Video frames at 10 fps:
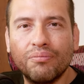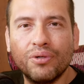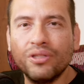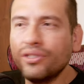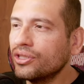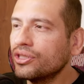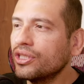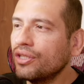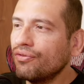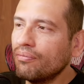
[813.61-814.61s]

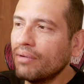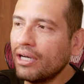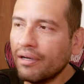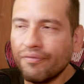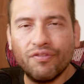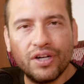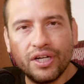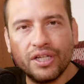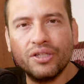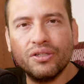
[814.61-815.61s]
Brundage gave him a
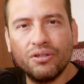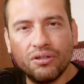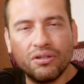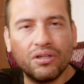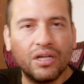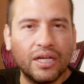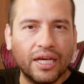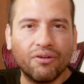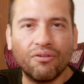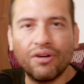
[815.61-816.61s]
very good
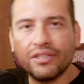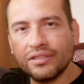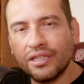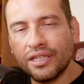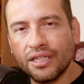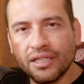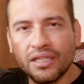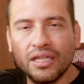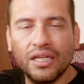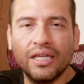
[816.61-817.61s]
like
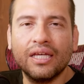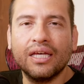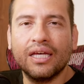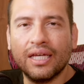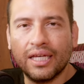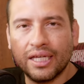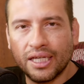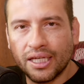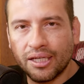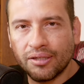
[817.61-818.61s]
wrestling
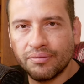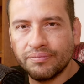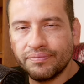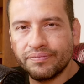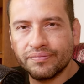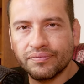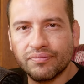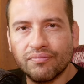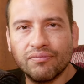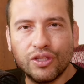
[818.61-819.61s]

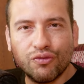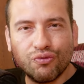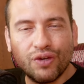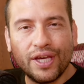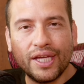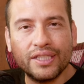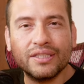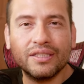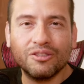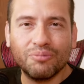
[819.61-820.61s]

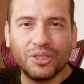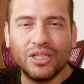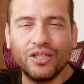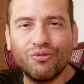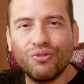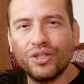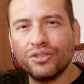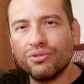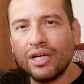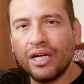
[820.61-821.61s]
defense, especially the
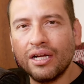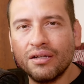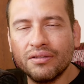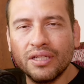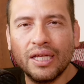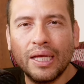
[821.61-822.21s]
first round,